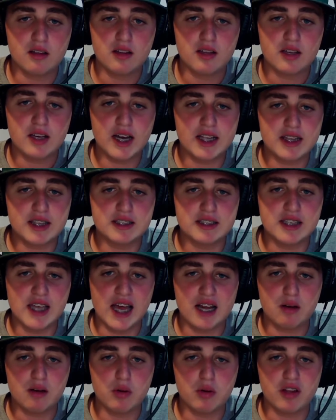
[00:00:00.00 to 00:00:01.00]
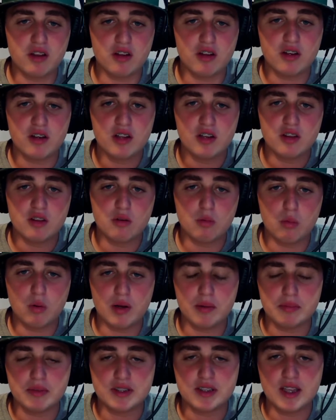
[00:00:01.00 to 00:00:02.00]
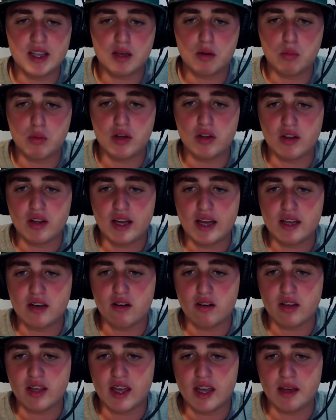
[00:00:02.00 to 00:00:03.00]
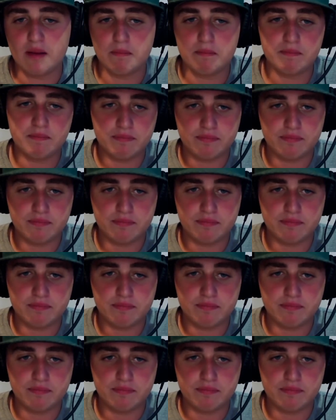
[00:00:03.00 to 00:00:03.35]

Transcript: got to Zach Wheeler. The one mistake Wheeler had all game.